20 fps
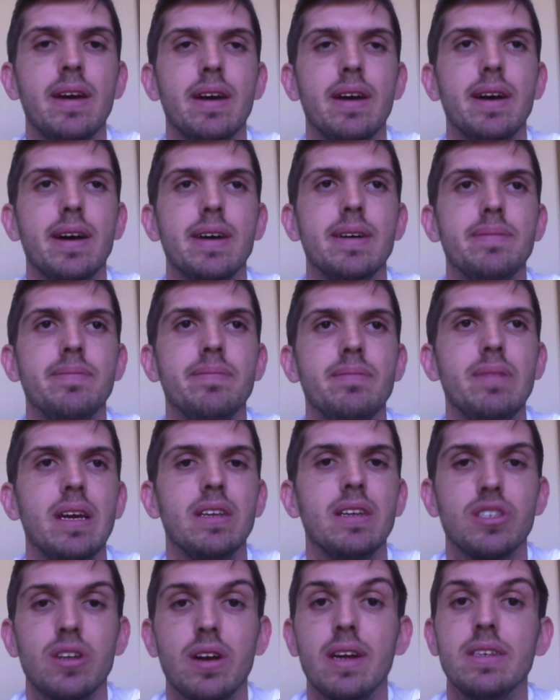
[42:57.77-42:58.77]

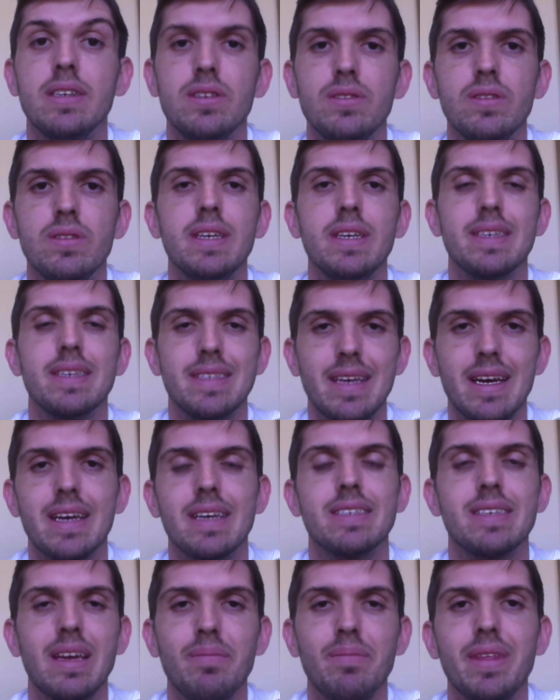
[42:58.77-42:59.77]
and trying to do the exact
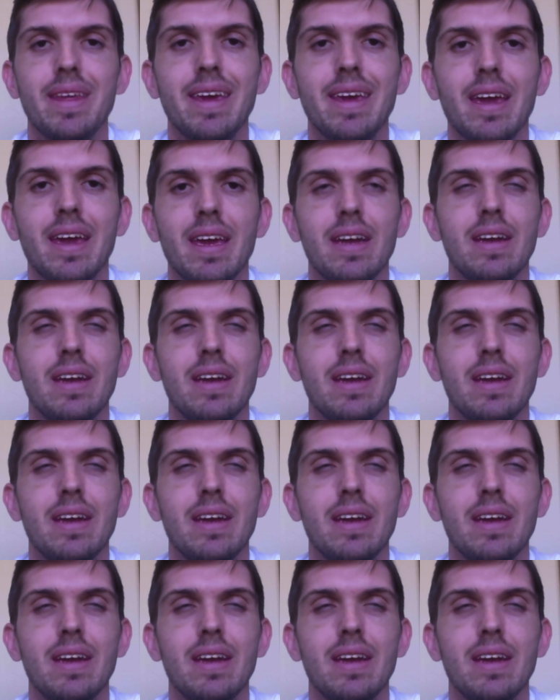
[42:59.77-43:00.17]
same thing,